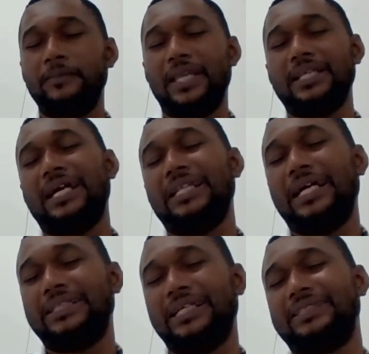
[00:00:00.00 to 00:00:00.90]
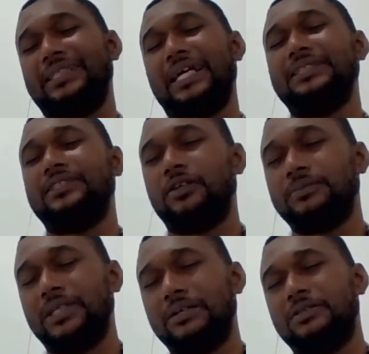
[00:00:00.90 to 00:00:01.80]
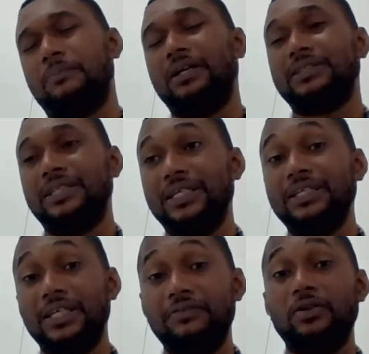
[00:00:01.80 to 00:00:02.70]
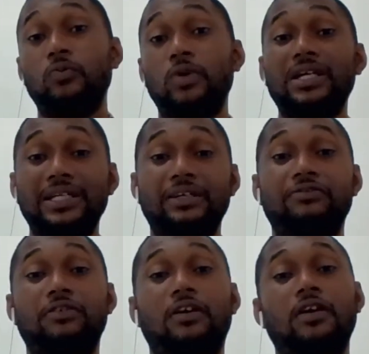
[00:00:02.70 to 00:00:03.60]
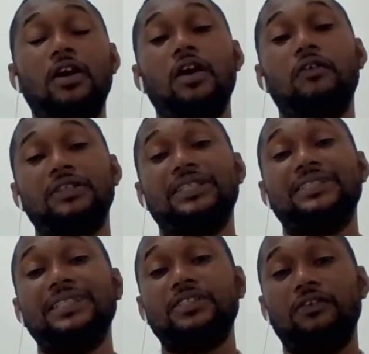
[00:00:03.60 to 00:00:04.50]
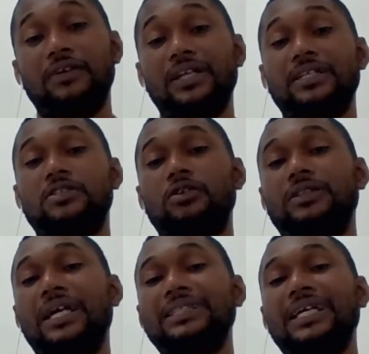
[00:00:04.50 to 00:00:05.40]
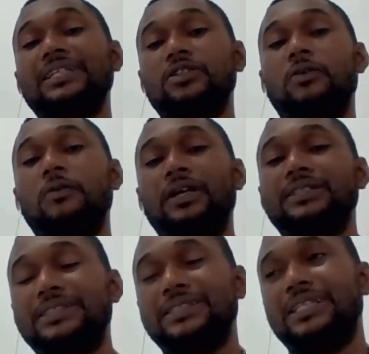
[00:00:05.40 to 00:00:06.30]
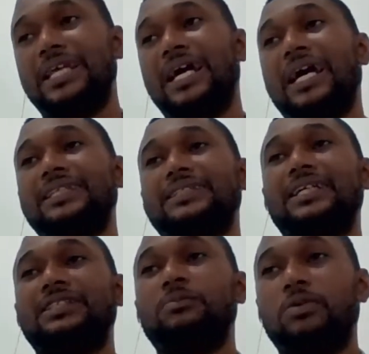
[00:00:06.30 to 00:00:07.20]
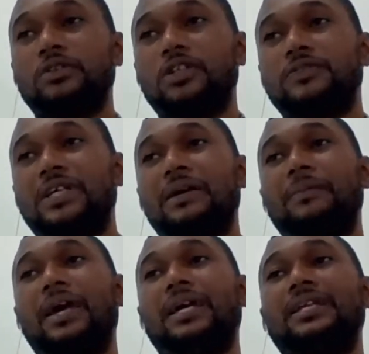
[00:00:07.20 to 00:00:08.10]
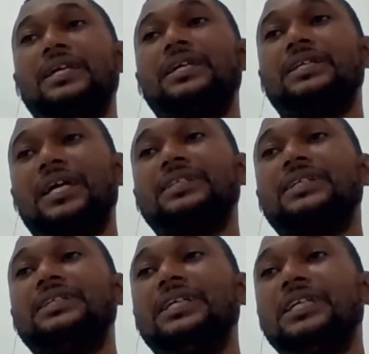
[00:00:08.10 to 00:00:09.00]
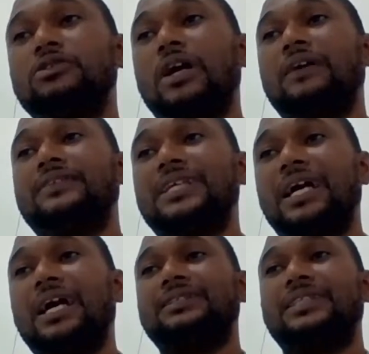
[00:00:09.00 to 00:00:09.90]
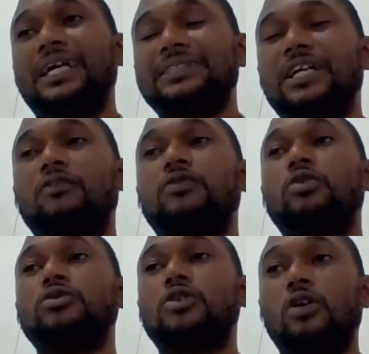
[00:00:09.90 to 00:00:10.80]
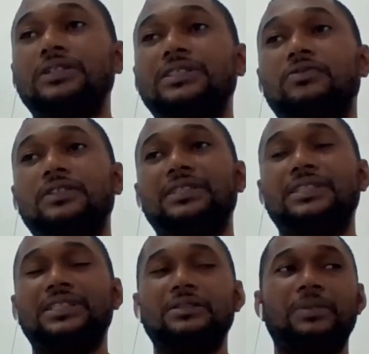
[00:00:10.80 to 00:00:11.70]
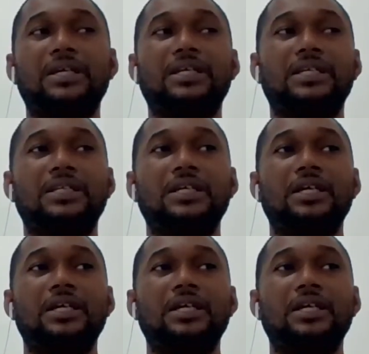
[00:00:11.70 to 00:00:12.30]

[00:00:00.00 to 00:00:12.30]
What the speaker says: data that they send sometimes monthly, even weekly for disease surveillance. So data it's there at a certain point of time, and there's a need to have this data of good quality for decision making.